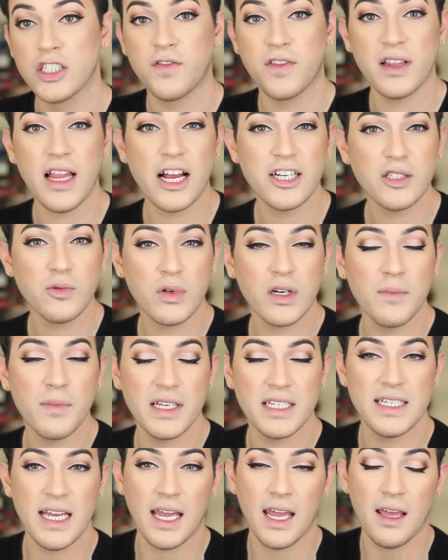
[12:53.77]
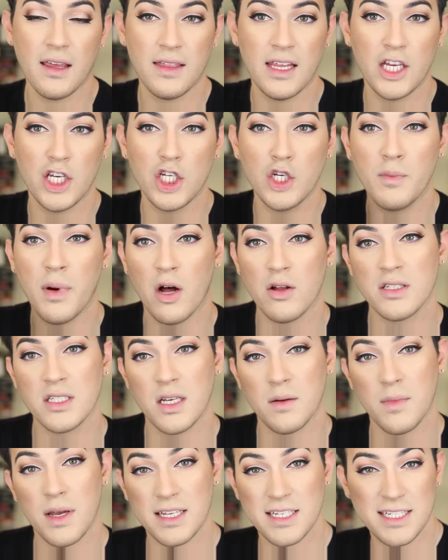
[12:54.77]
So for lashes, we're going to be taking the New
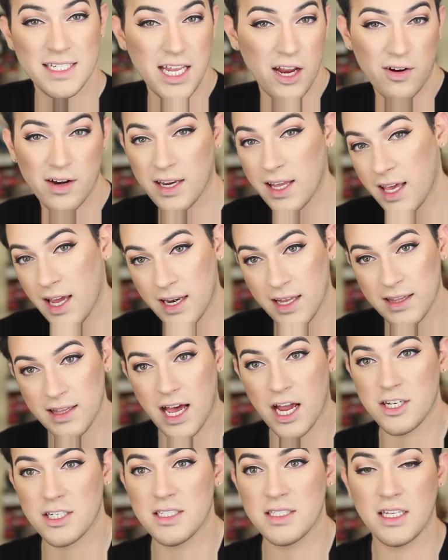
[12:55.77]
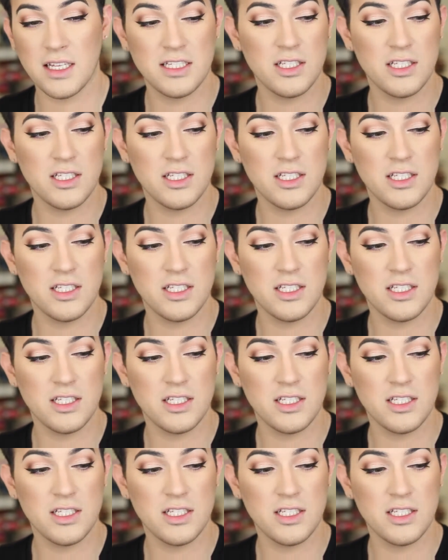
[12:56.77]
Balance some Serengeti lashes.